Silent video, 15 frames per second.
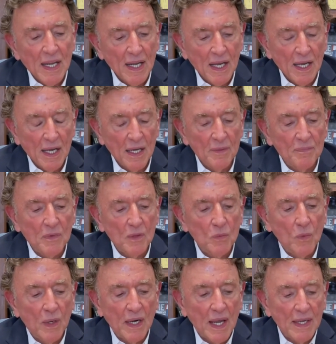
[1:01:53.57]
um,
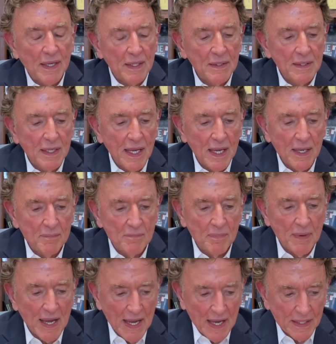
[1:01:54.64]
when I came
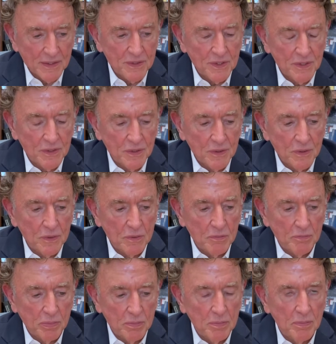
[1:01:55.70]
back to
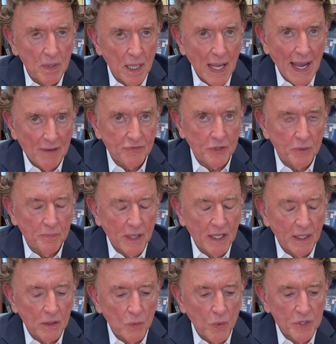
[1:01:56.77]
after
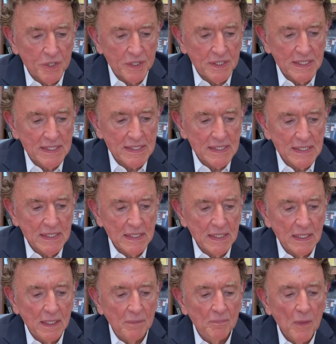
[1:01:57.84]
being in Washington
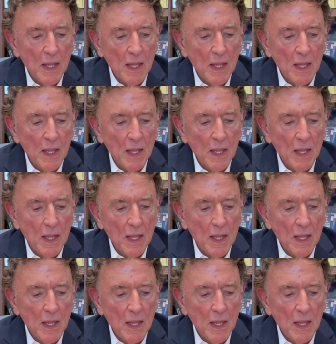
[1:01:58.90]
D.C.,